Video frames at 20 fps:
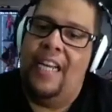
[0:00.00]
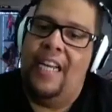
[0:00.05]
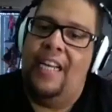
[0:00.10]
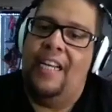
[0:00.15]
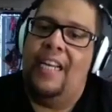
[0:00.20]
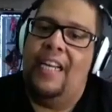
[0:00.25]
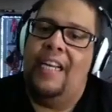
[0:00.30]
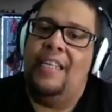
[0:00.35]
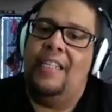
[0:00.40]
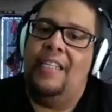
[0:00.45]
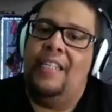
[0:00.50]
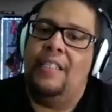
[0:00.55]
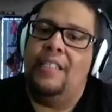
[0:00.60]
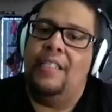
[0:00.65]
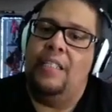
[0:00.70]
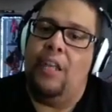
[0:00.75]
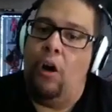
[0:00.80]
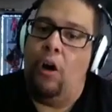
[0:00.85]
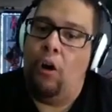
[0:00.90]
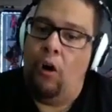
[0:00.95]
is
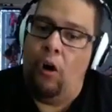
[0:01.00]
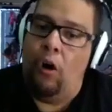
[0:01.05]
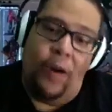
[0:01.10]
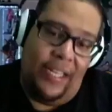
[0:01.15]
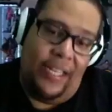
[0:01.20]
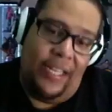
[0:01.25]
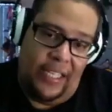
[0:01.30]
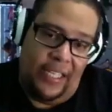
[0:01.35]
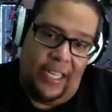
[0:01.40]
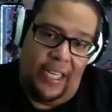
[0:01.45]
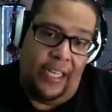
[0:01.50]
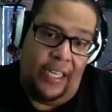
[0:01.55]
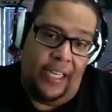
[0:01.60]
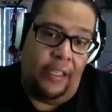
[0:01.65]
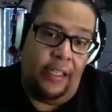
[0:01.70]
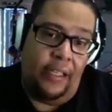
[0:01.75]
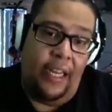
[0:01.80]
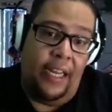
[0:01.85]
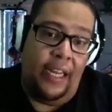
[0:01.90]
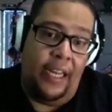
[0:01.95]
the hallway scene
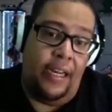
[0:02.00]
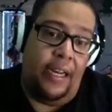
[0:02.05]
in